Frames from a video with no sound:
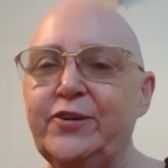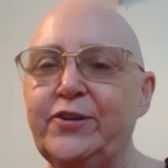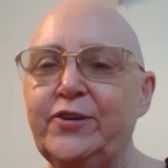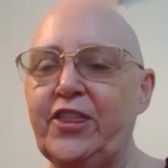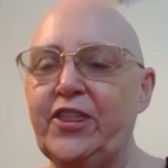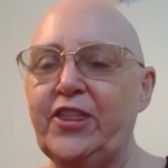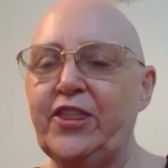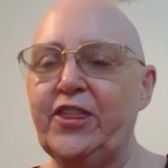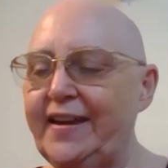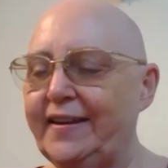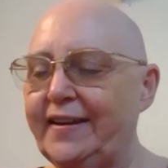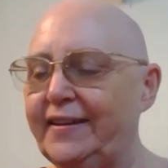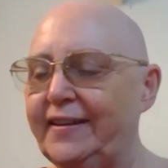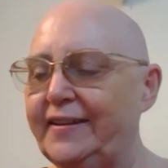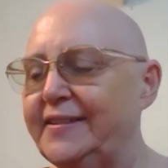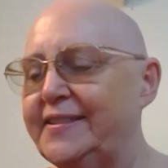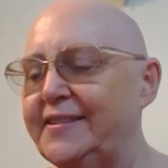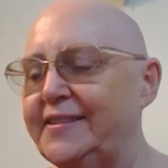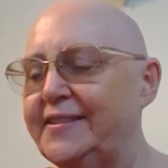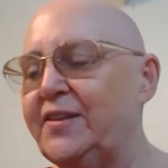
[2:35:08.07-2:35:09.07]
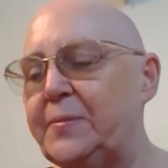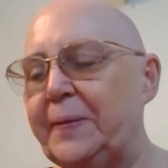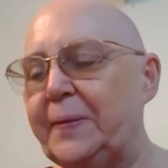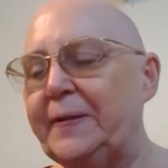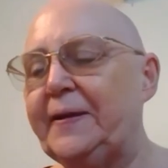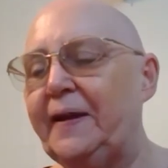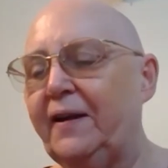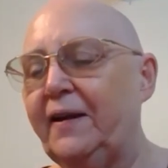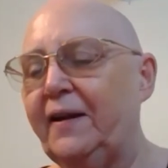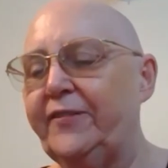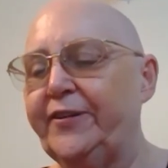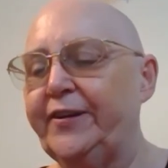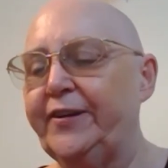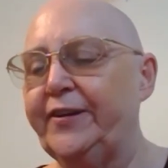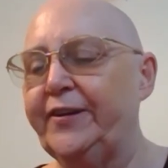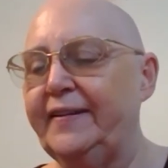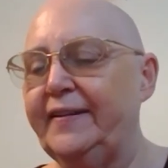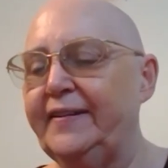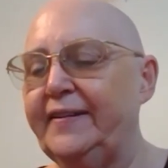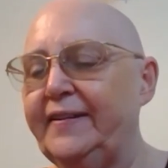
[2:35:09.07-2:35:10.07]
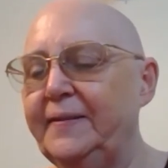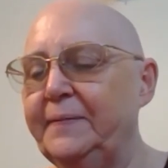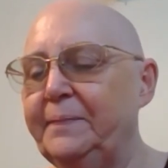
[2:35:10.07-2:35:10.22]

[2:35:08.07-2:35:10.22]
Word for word: or think. So you have to be careful, okay?